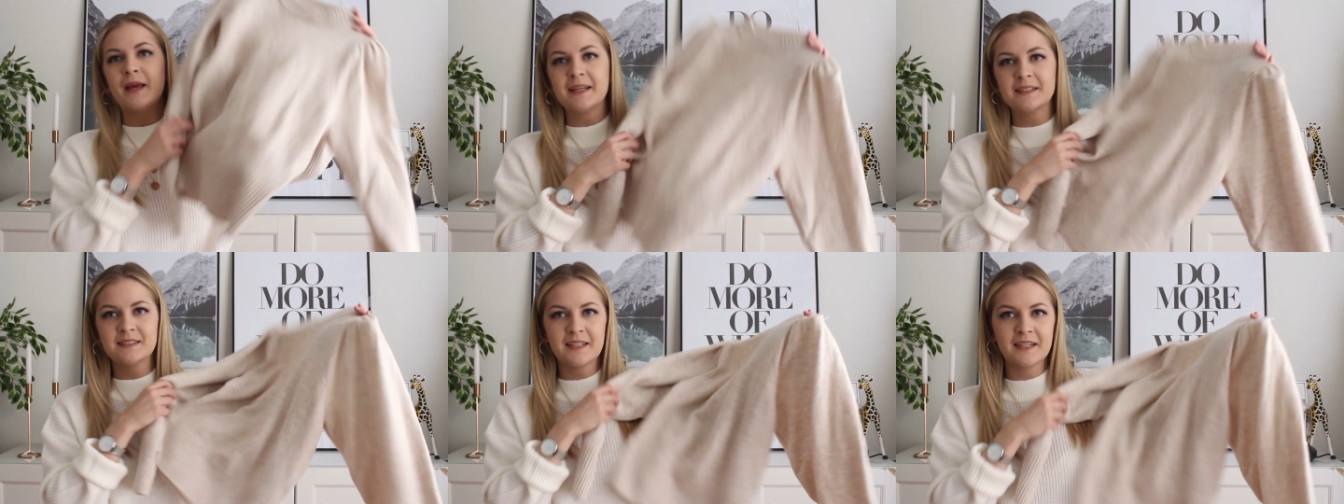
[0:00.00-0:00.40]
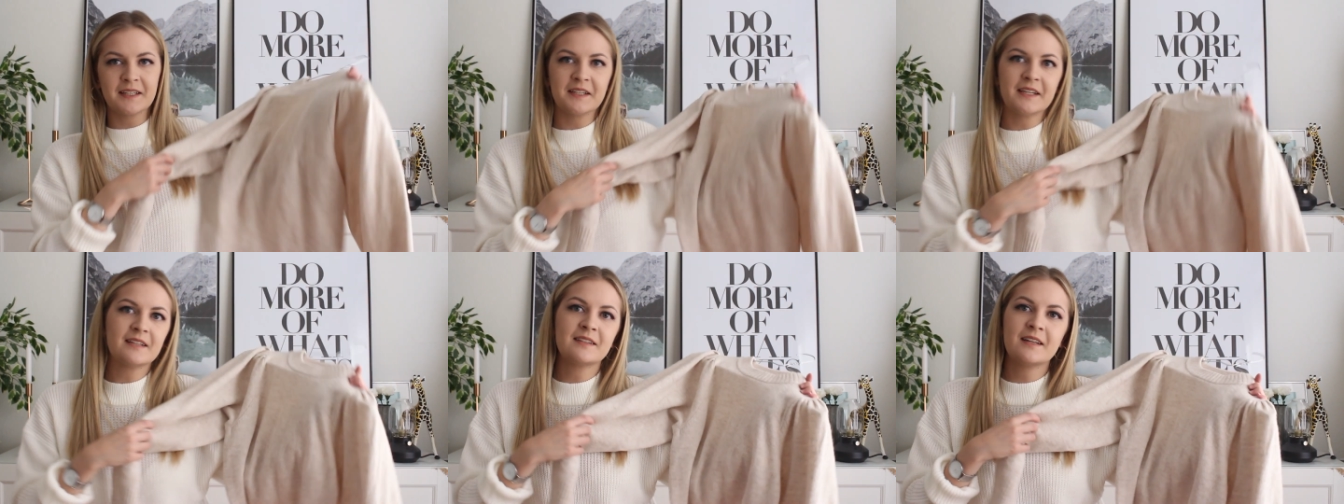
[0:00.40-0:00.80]
basic
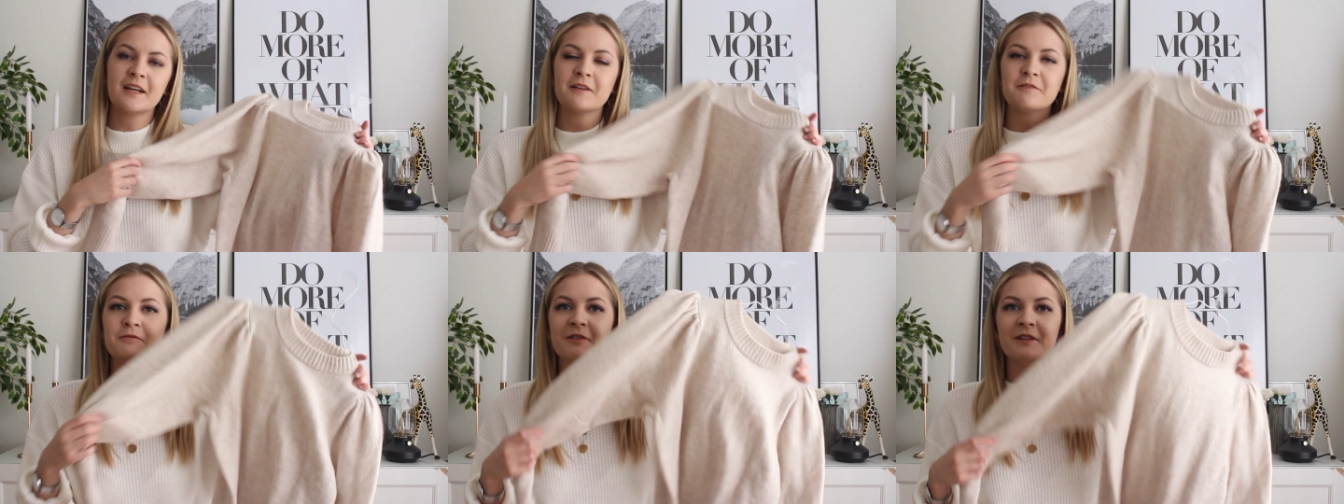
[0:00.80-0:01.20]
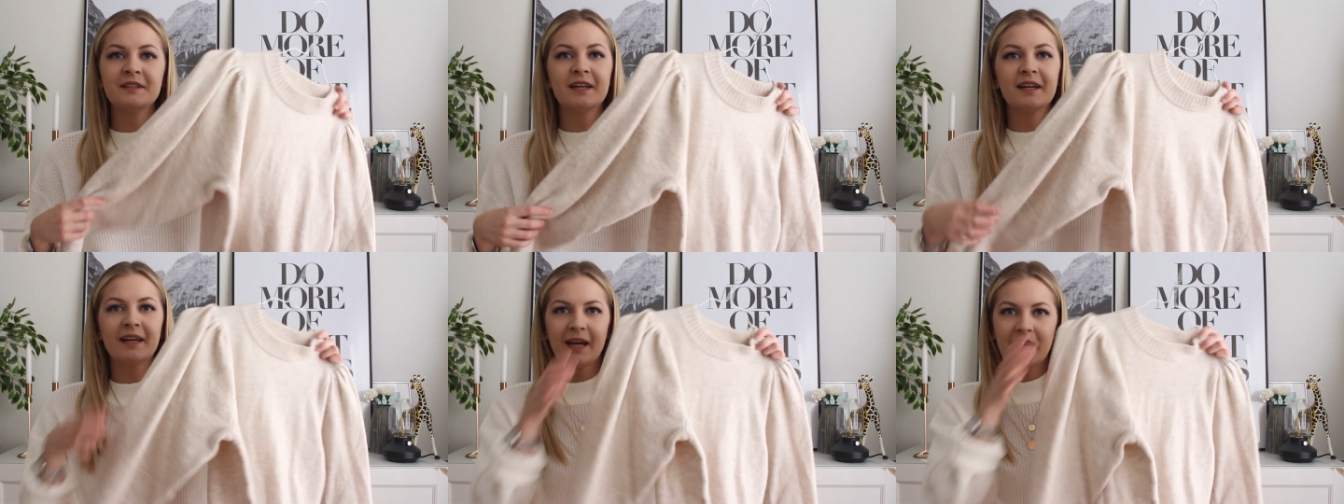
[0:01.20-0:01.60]
knit that I feel
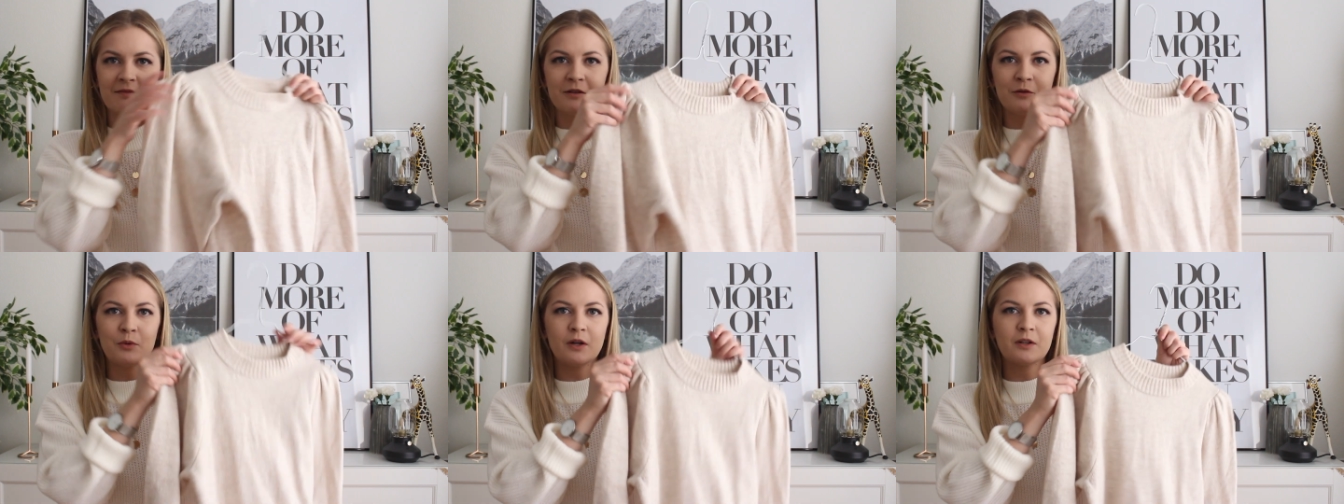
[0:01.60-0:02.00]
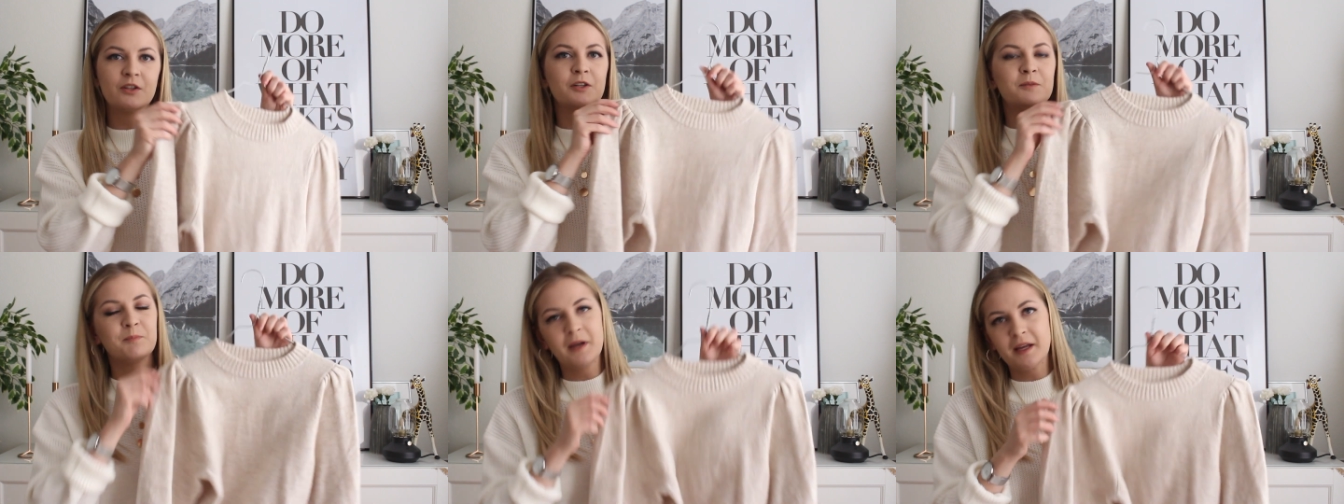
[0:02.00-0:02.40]
like everyone
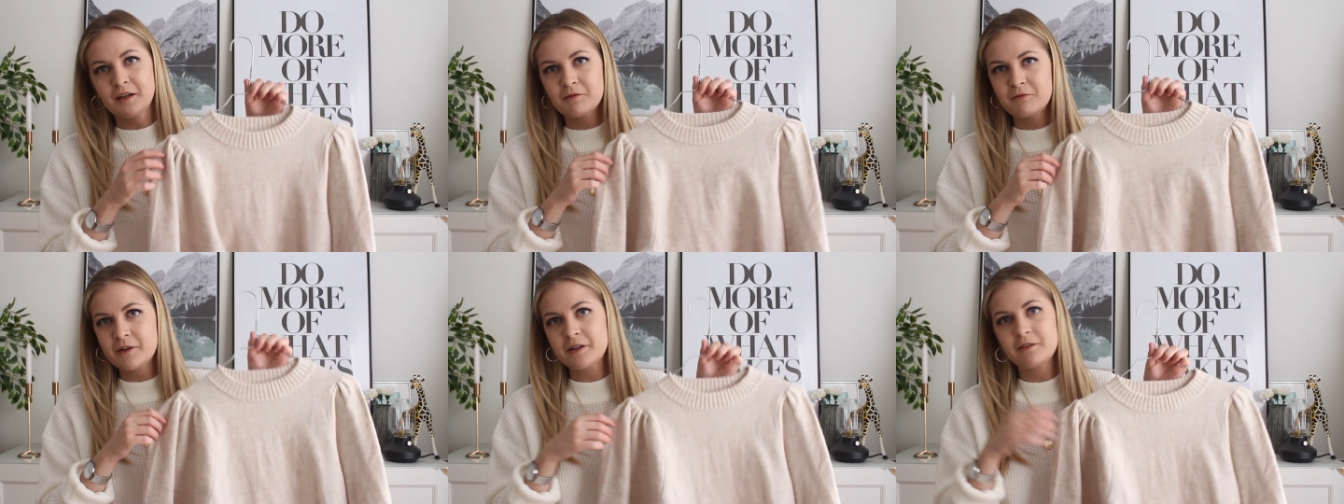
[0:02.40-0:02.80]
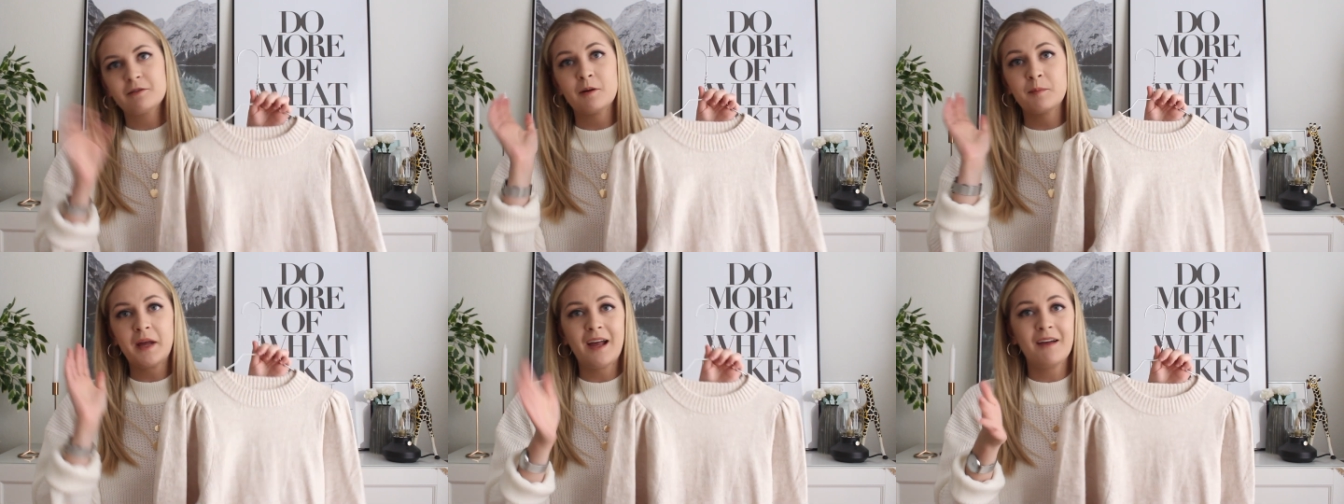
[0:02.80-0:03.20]
could benefit
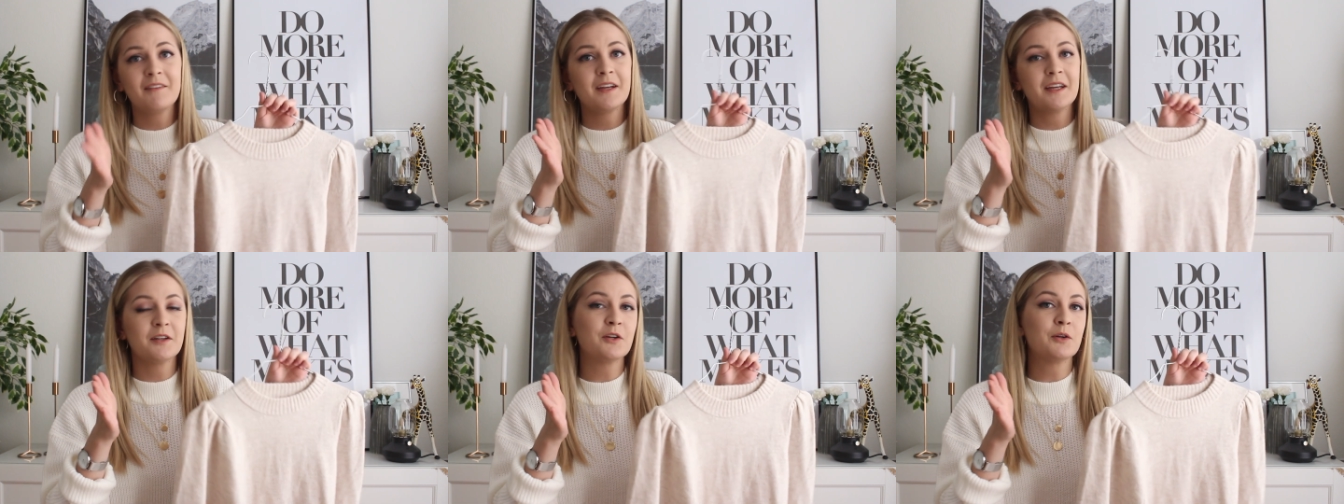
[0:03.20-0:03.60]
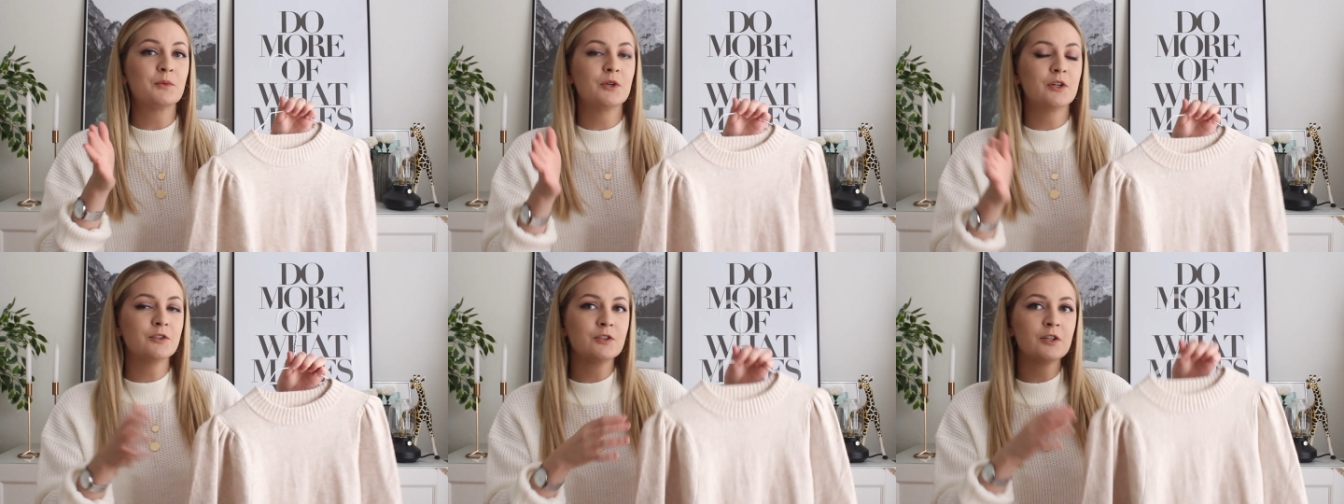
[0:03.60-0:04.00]
from having in their
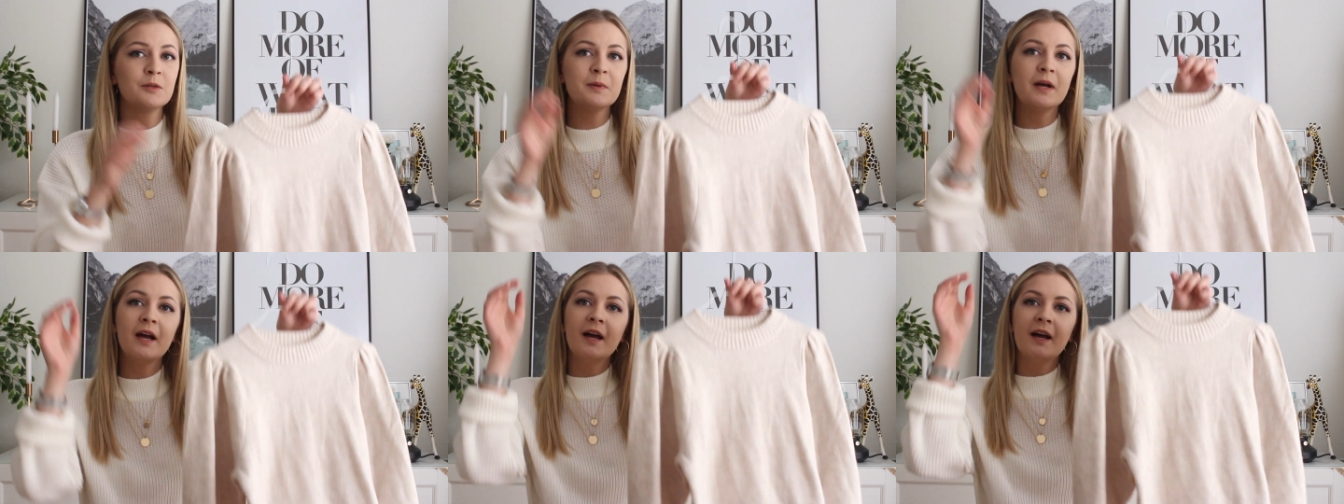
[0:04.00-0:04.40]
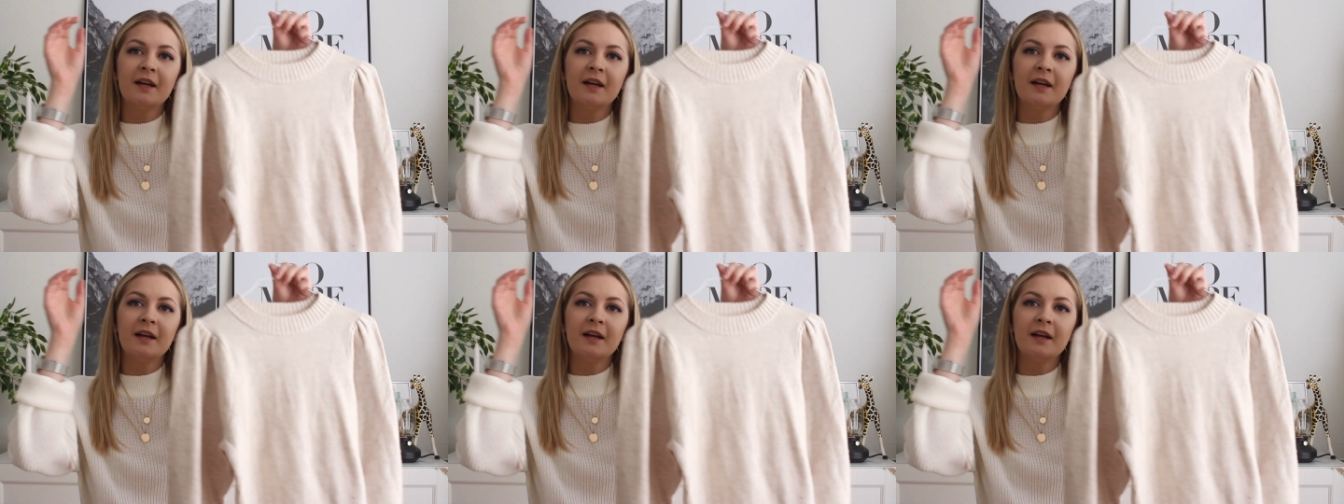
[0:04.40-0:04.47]
wardrobe.